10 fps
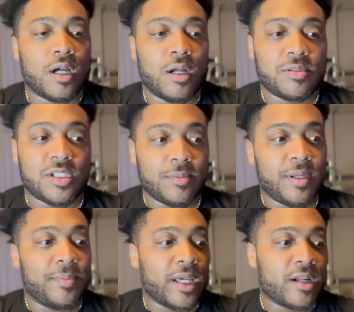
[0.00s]
Should be
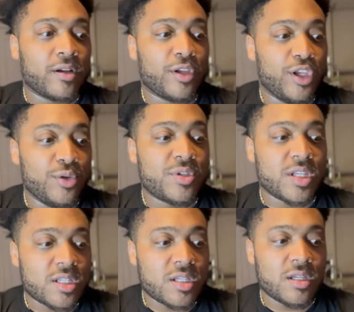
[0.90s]
better
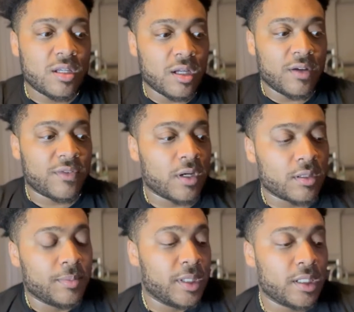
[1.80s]
usage of
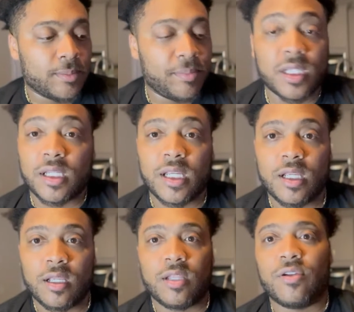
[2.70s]
comfortability
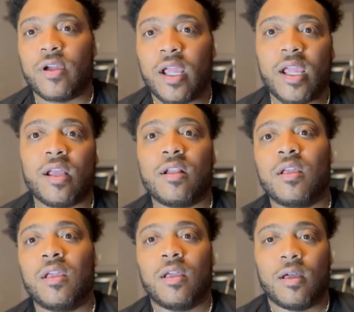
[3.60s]
in your hand.
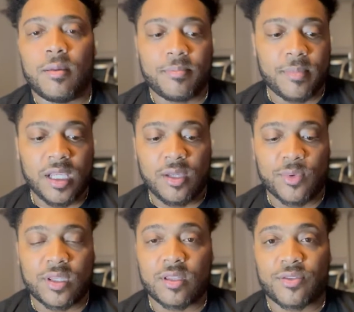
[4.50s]
Me
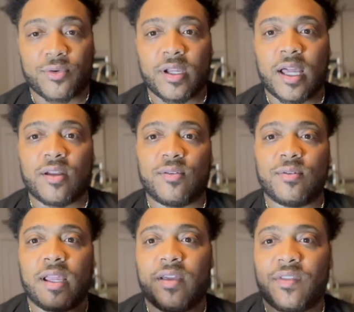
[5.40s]
with the 3, I
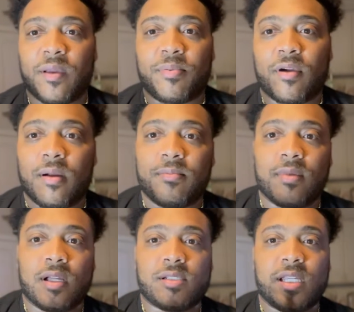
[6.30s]
don't have that problem.
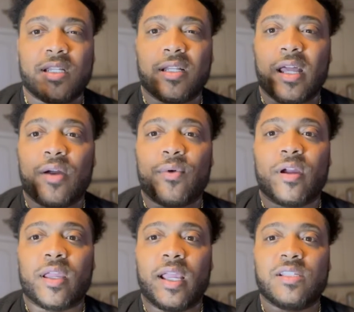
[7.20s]
I tend to not wear
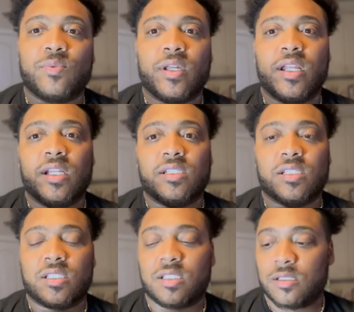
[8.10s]
a case with
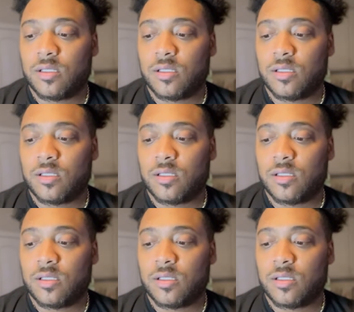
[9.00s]
it